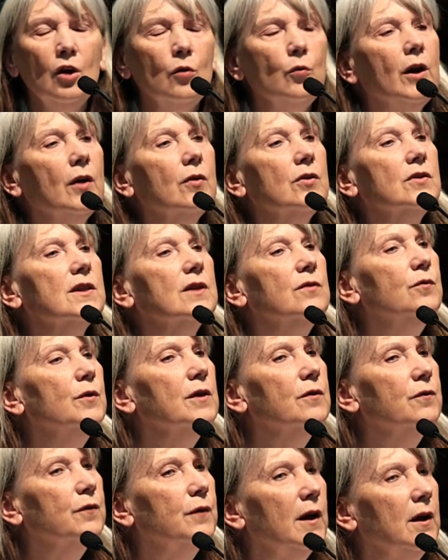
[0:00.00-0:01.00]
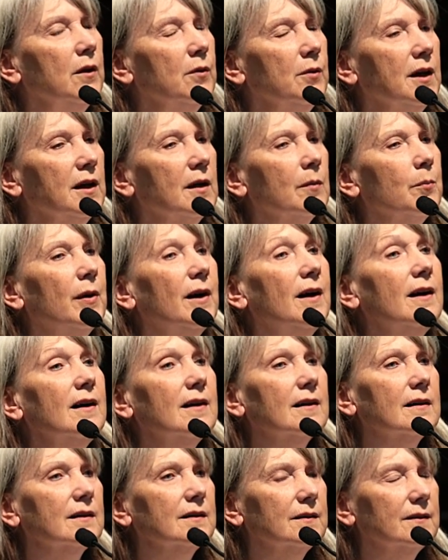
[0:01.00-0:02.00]
Whereas if we're following a
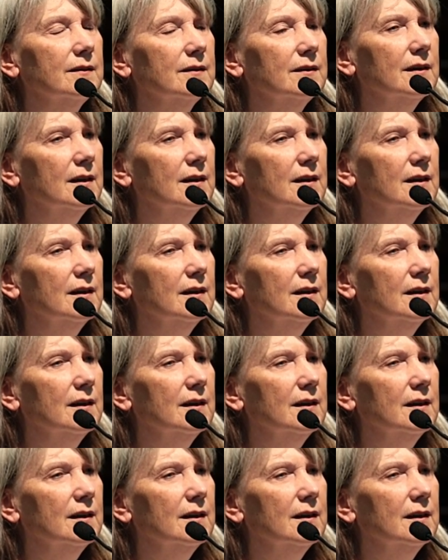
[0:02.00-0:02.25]
path,